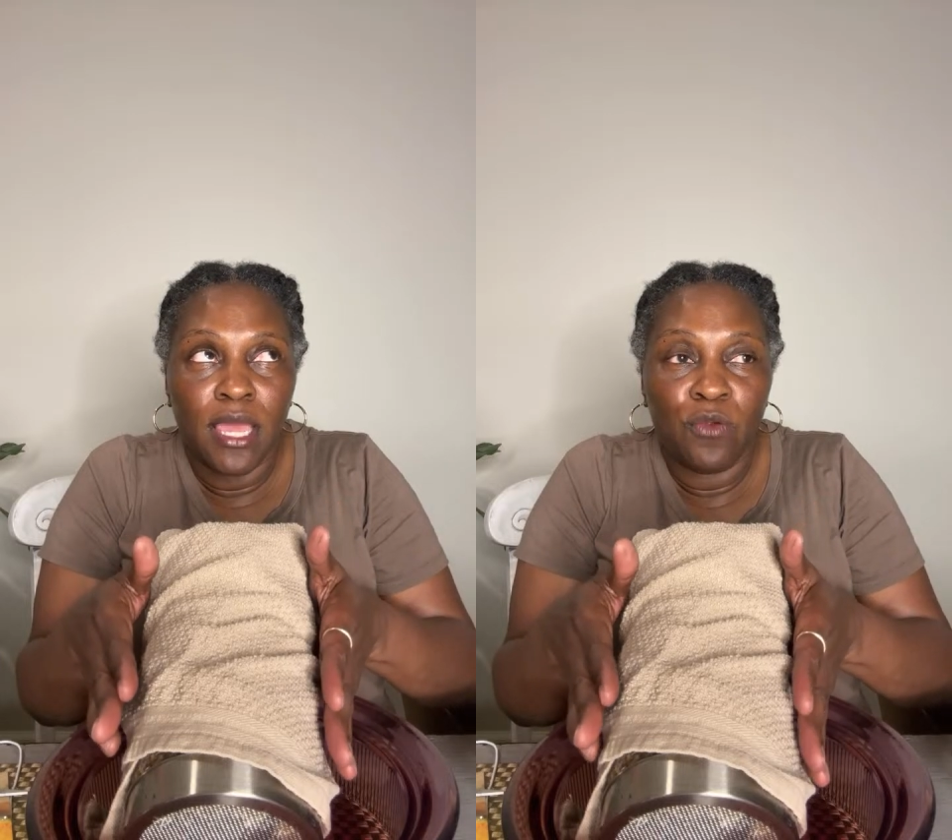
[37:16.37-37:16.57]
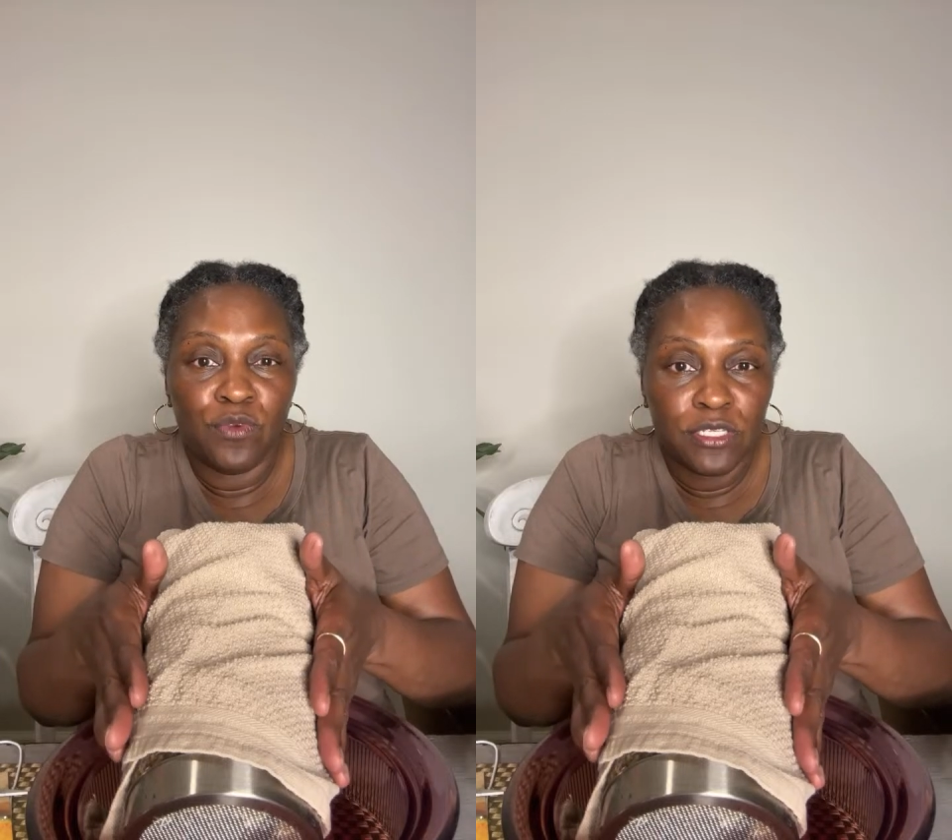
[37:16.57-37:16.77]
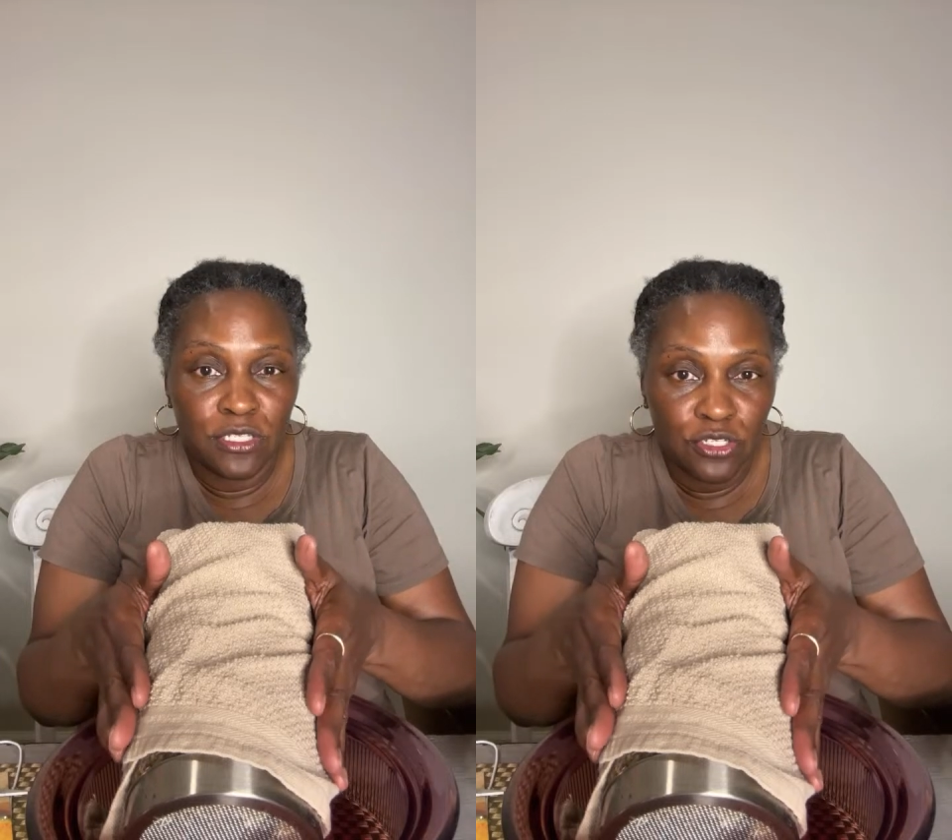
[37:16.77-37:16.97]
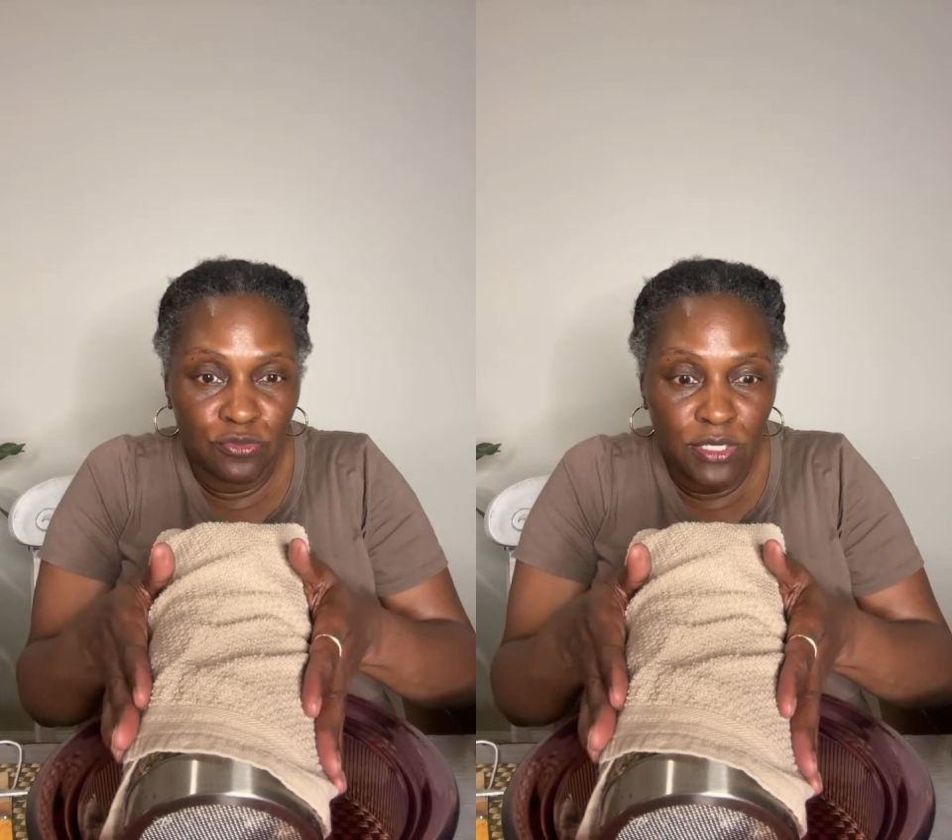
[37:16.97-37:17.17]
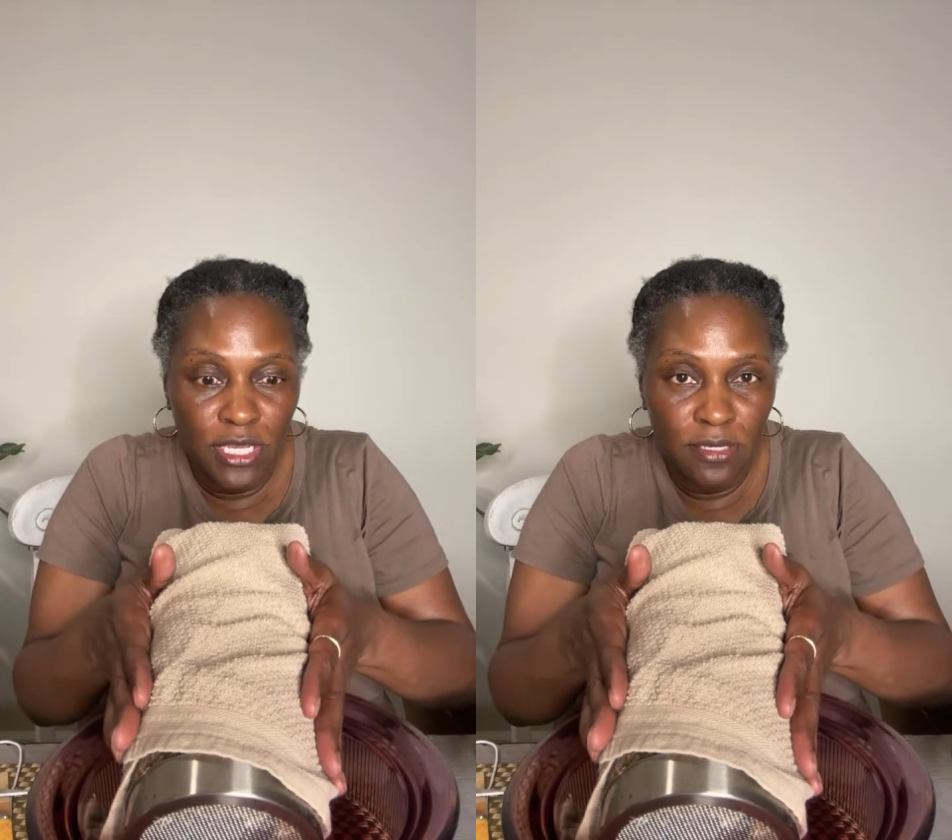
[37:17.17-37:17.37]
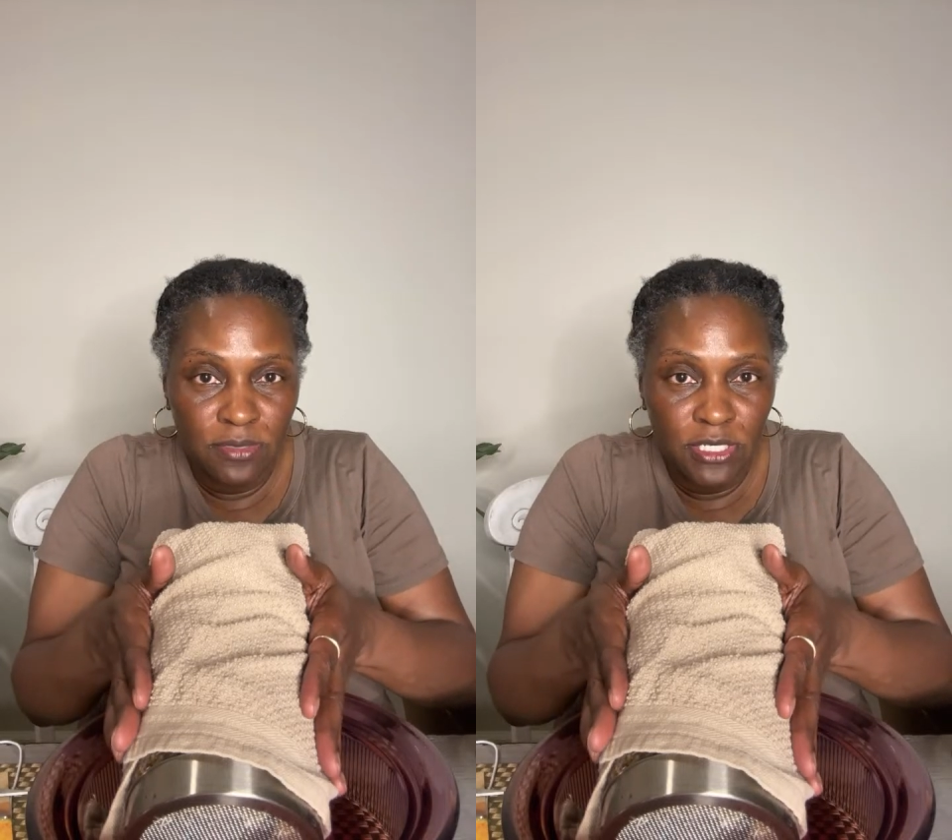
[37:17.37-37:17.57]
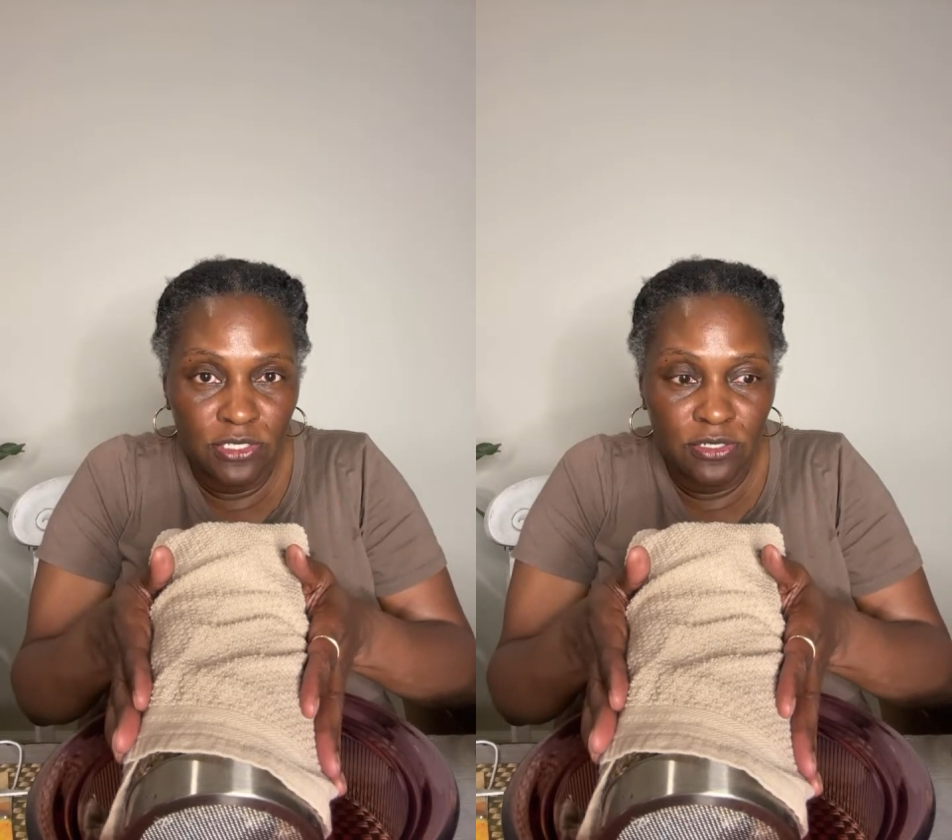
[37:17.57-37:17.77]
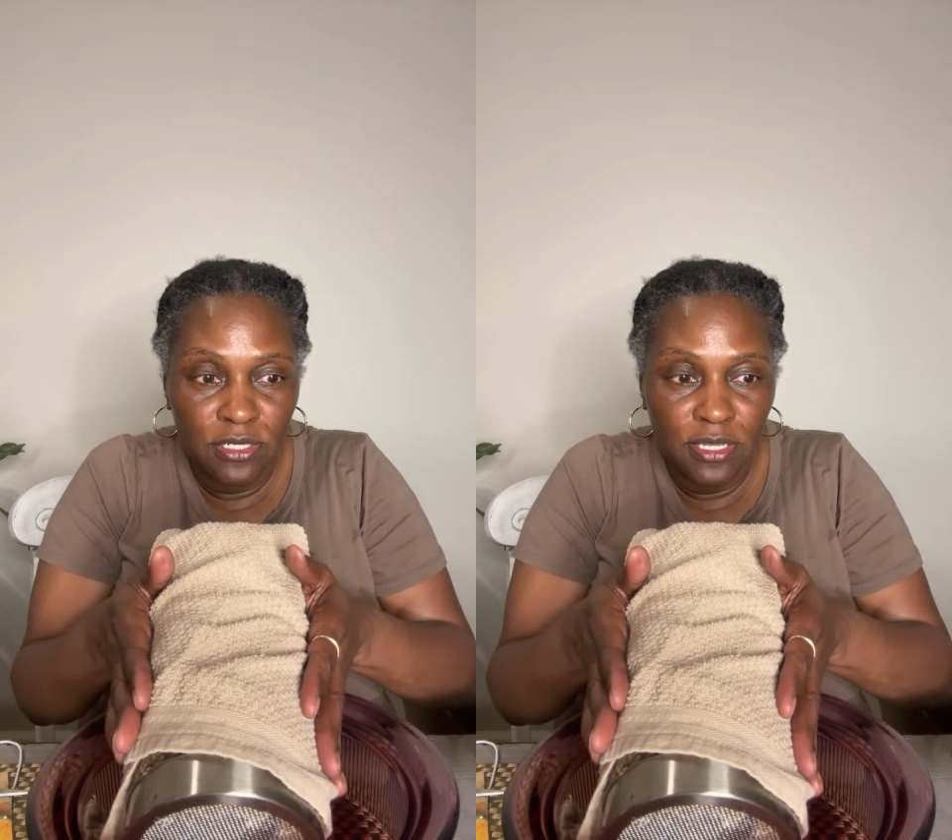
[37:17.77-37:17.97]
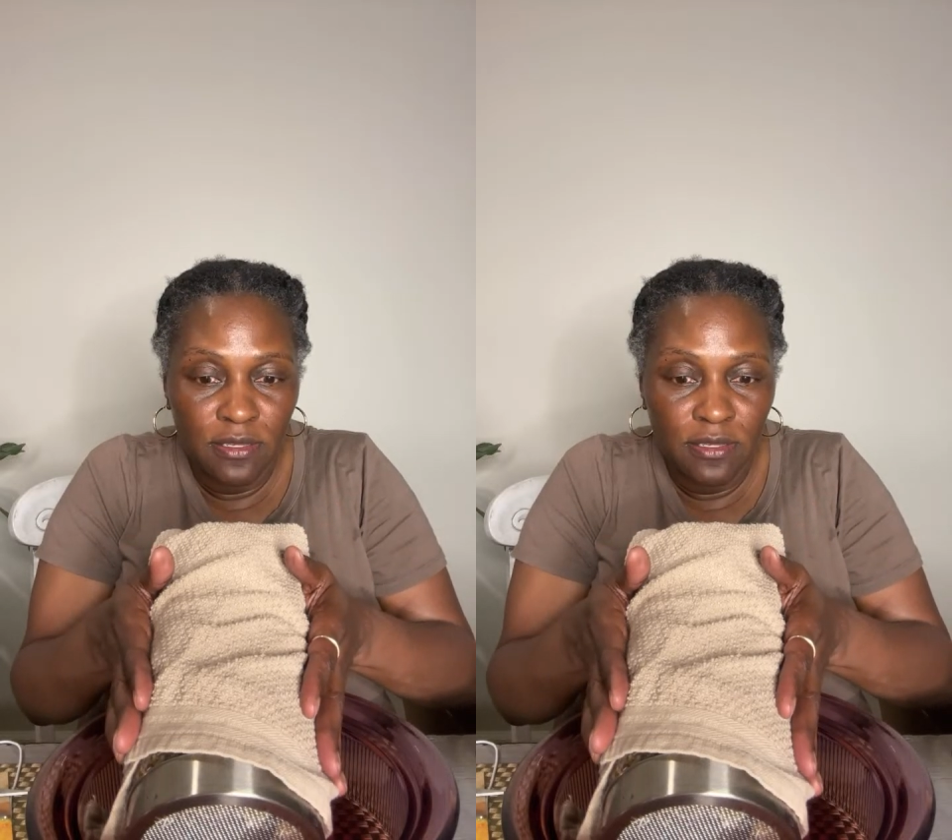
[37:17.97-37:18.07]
rinsed it 2 times yesterday.